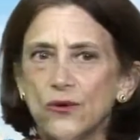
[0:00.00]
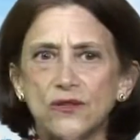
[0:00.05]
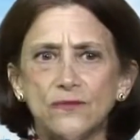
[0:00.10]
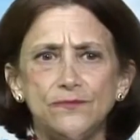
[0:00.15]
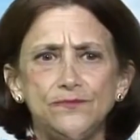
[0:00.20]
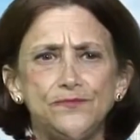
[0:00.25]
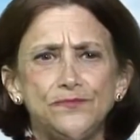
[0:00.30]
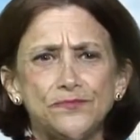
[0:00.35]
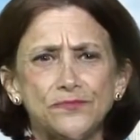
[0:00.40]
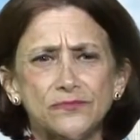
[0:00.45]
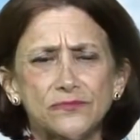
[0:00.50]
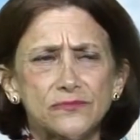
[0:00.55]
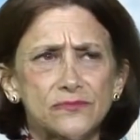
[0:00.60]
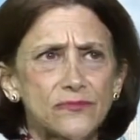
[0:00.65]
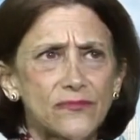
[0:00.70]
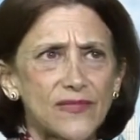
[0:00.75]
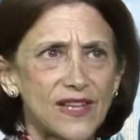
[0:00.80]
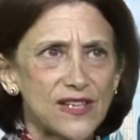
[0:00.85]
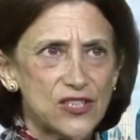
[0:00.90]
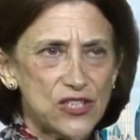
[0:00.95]
we
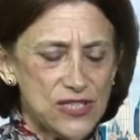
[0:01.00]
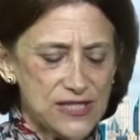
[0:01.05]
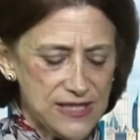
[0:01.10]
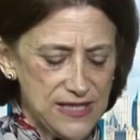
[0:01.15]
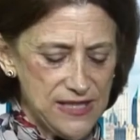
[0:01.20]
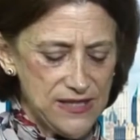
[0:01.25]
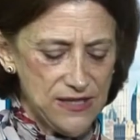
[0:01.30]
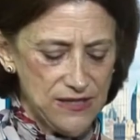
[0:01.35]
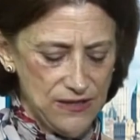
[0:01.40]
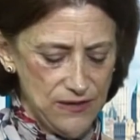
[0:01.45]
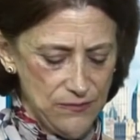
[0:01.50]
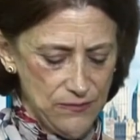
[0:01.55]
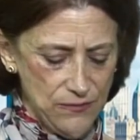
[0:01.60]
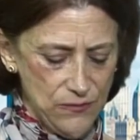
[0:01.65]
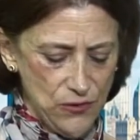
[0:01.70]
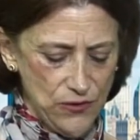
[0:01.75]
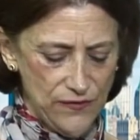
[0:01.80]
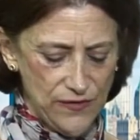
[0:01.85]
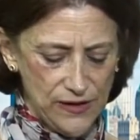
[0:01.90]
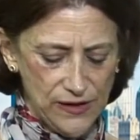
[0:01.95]
just need to
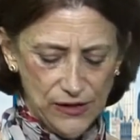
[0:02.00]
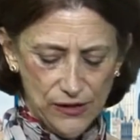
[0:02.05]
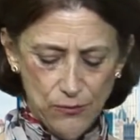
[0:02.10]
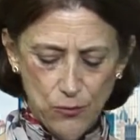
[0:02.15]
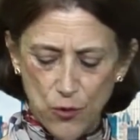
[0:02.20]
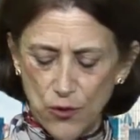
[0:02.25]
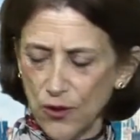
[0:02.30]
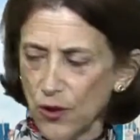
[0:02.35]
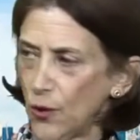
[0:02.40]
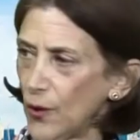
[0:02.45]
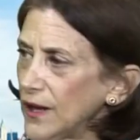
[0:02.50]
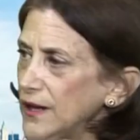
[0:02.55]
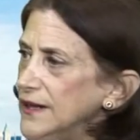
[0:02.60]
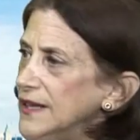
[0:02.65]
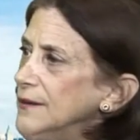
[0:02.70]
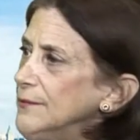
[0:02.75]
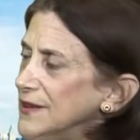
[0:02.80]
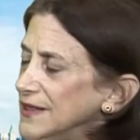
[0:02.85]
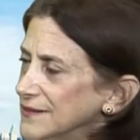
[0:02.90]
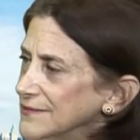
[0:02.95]
move a little more
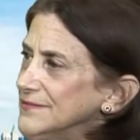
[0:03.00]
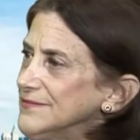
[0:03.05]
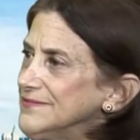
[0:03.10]
quickly, but